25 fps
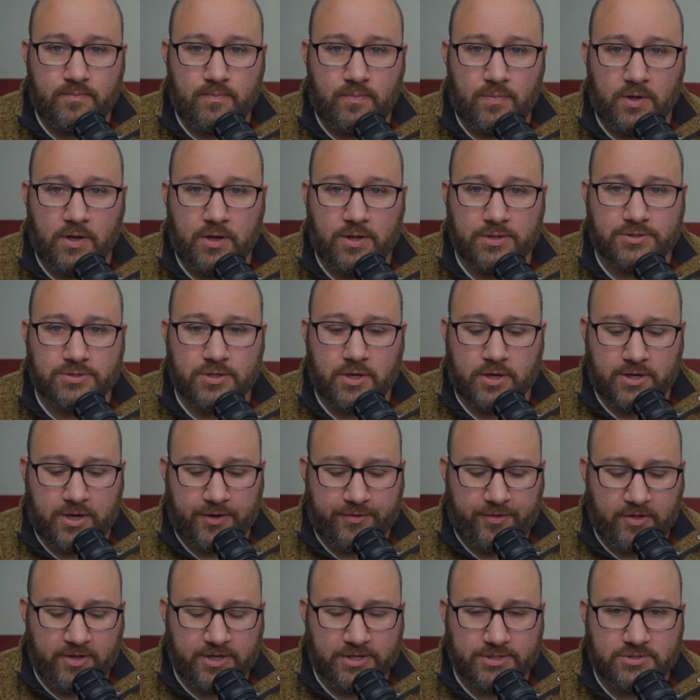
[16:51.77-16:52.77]
It's got
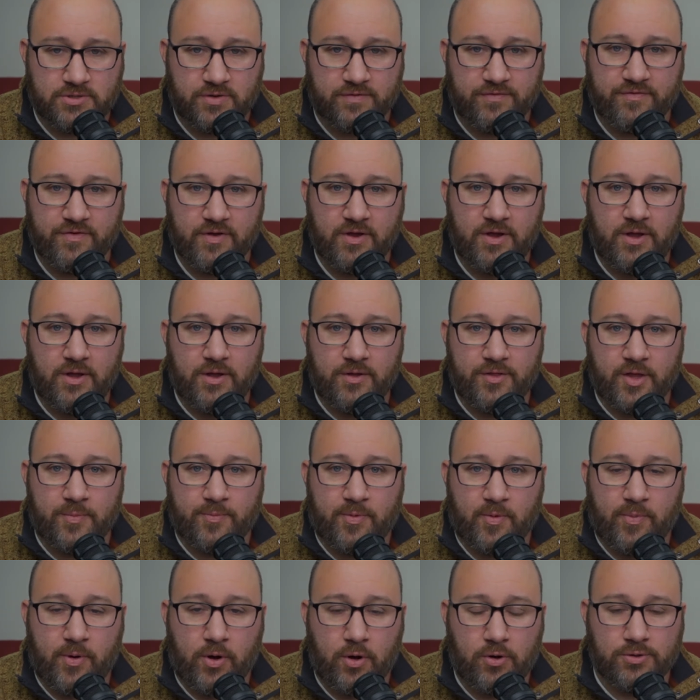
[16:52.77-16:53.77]
the list of the
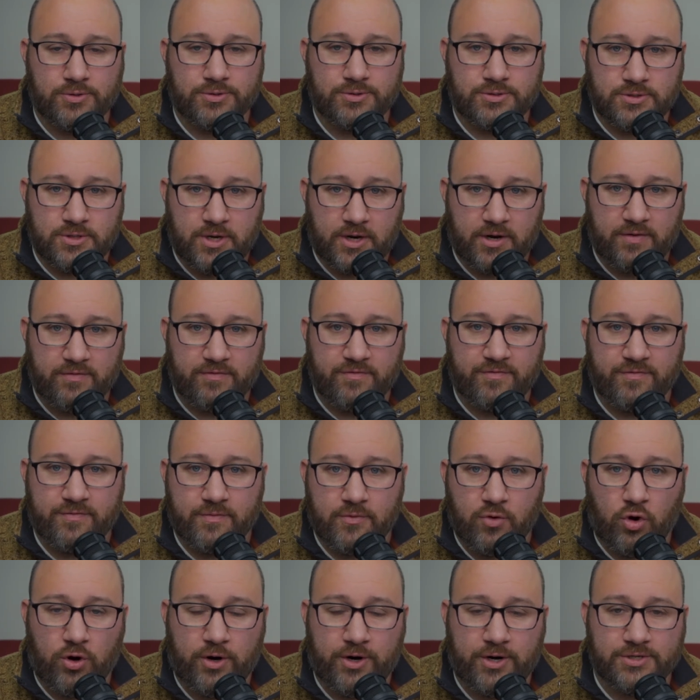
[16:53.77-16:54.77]
proposed kind of
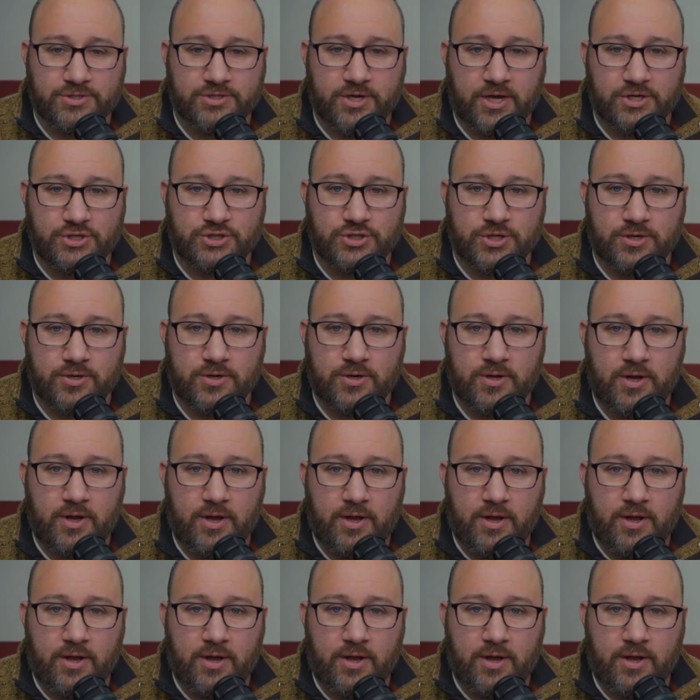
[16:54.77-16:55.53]
organization.